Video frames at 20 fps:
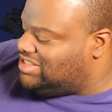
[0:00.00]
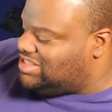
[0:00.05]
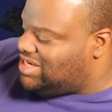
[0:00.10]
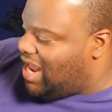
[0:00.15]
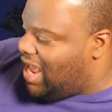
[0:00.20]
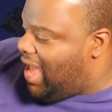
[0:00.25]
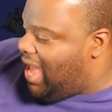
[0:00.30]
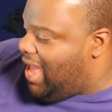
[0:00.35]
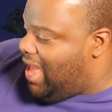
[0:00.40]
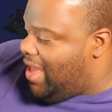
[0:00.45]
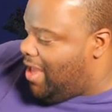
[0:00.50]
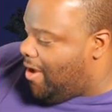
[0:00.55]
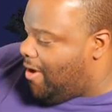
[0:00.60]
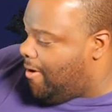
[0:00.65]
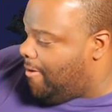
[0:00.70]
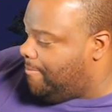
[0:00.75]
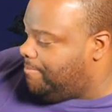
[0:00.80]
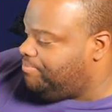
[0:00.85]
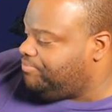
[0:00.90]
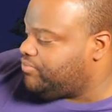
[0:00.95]

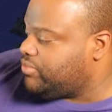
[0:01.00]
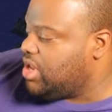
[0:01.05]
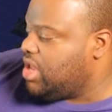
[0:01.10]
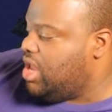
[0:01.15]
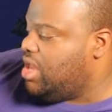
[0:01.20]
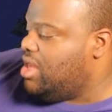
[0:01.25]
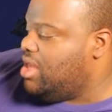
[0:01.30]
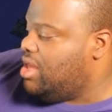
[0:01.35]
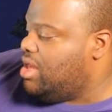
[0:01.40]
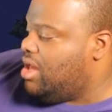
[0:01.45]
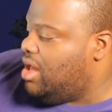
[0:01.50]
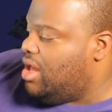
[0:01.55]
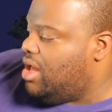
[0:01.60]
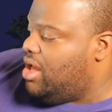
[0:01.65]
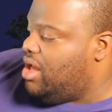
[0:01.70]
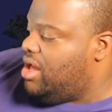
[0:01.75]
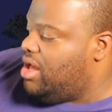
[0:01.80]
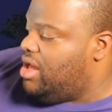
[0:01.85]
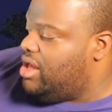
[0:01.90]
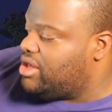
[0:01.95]
Damn.
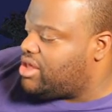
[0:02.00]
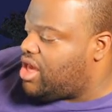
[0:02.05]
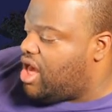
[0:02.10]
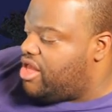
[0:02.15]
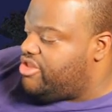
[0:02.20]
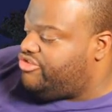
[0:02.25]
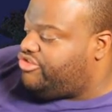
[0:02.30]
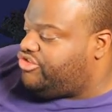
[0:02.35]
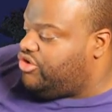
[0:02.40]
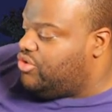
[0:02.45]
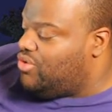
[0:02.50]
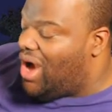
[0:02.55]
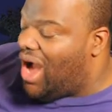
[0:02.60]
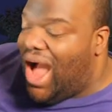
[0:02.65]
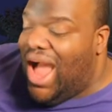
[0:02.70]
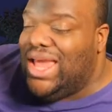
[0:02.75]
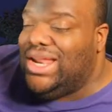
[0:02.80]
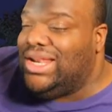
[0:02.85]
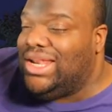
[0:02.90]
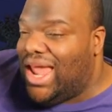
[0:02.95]
Uh, Kanchu,
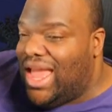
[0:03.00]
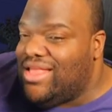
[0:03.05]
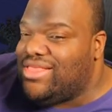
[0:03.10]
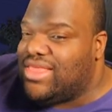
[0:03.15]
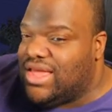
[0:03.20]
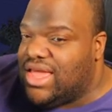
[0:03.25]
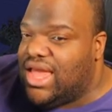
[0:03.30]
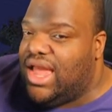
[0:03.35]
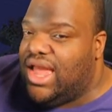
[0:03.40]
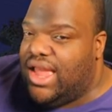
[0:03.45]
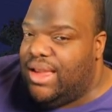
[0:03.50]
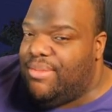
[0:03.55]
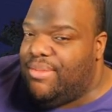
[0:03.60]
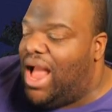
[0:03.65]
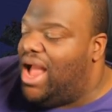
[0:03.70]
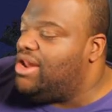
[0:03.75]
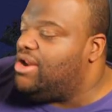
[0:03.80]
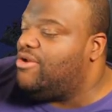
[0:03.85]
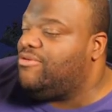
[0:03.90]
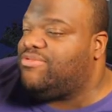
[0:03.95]
I like the
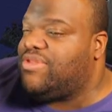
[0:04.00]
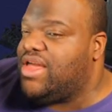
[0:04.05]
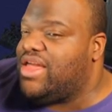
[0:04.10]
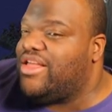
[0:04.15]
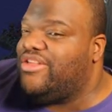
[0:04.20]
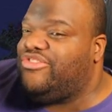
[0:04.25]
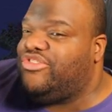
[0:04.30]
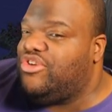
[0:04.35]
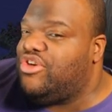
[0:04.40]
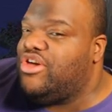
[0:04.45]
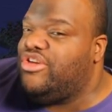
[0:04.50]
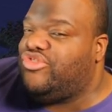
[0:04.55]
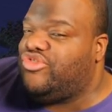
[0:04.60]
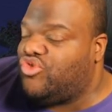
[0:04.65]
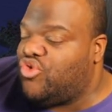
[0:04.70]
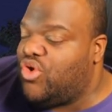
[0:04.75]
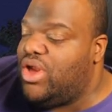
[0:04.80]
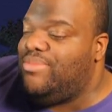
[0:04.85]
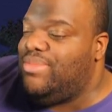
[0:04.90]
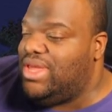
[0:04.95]
game. I don't think it's a good
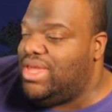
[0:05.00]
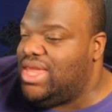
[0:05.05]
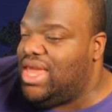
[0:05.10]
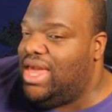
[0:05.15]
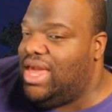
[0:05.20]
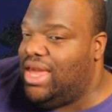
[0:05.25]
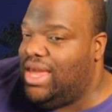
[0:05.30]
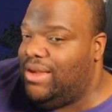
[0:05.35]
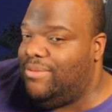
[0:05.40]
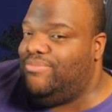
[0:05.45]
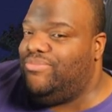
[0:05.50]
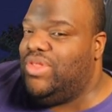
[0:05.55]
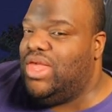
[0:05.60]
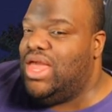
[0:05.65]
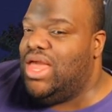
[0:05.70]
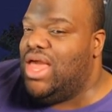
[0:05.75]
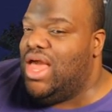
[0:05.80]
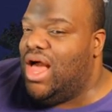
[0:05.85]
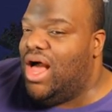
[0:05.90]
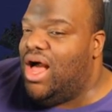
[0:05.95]
streaming game,
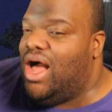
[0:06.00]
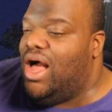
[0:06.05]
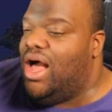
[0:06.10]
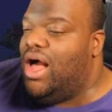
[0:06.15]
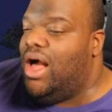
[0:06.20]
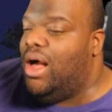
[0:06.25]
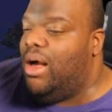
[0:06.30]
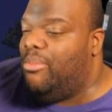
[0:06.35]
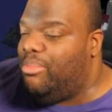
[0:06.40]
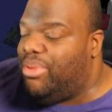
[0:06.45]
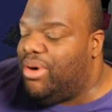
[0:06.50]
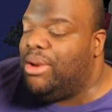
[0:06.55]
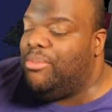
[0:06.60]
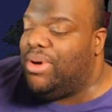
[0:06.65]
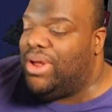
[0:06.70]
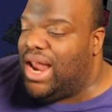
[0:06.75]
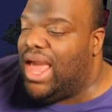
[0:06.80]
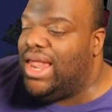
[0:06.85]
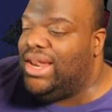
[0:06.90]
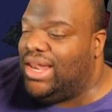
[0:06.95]
uh,
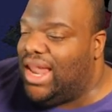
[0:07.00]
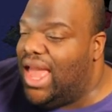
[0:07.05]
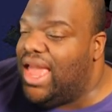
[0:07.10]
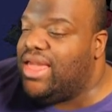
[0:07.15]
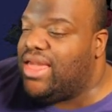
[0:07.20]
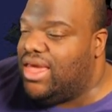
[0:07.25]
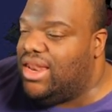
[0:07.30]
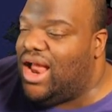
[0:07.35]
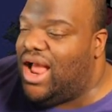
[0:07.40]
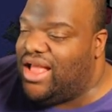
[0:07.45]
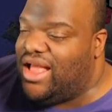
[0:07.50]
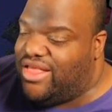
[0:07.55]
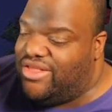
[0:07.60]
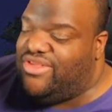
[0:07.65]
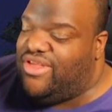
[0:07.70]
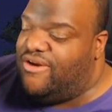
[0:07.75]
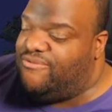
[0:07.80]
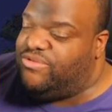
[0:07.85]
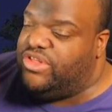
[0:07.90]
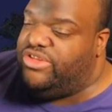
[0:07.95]
but but I like it. I
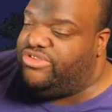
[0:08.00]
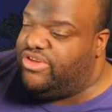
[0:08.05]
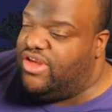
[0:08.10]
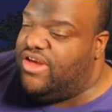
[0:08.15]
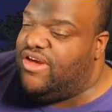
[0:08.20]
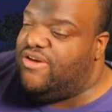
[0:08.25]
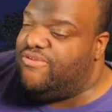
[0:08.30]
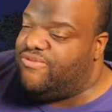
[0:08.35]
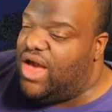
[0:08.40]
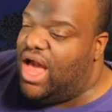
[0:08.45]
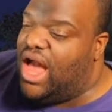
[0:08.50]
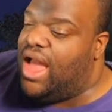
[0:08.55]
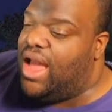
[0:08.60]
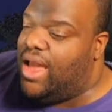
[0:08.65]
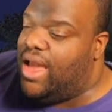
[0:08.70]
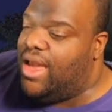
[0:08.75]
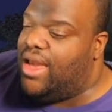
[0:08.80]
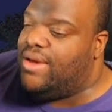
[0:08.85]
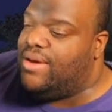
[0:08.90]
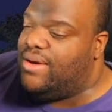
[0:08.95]
can definitely see if
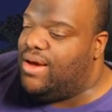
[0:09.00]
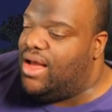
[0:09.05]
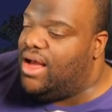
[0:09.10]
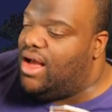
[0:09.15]
I